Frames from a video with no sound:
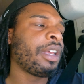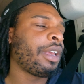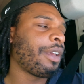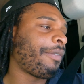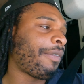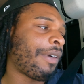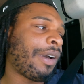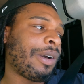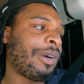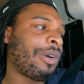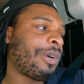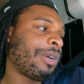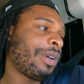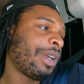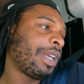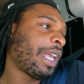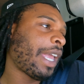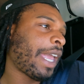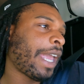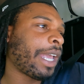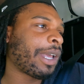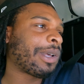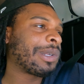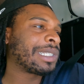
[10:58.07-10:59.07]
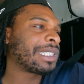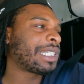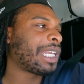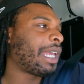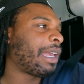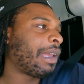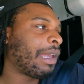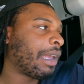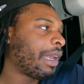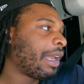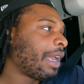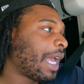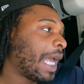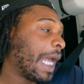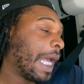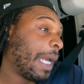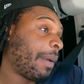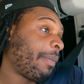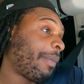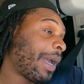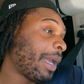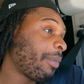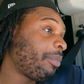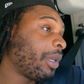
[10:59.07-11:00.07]
If I ain't gonna say it,
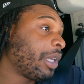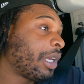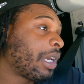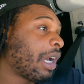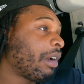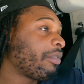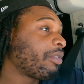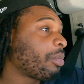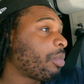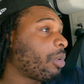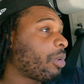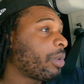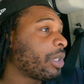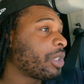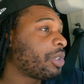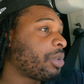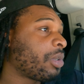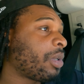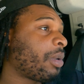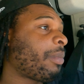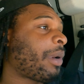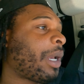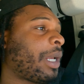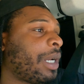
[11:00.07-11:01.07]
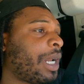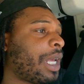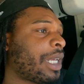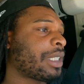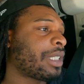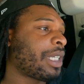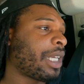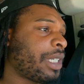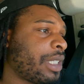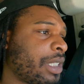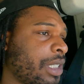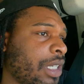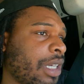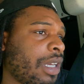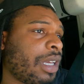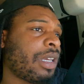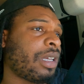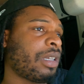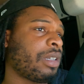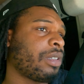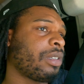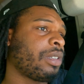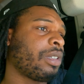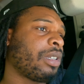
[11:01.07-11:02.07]
I might be comfortable with you and might not say
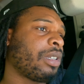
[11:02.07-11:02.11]
shit.